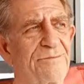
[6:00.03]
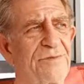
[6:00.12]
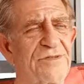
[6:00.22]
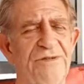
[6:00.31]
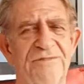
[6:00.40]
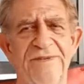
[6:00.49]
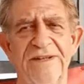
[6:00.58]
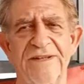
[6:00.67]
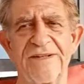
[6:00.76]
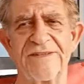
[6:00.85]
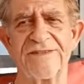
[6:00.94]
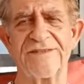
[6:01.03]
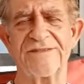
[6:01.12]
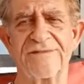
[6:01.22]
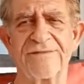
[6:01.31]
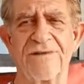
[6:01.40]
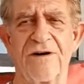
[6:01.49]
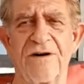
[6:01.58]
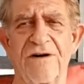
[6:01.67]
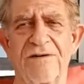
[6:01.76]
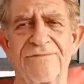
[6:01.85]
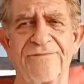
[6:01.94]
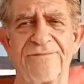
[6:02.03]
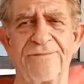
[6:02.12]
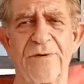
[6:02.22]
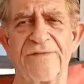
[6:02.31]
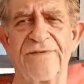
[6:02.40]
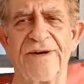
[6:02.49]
personal feelings are Puerto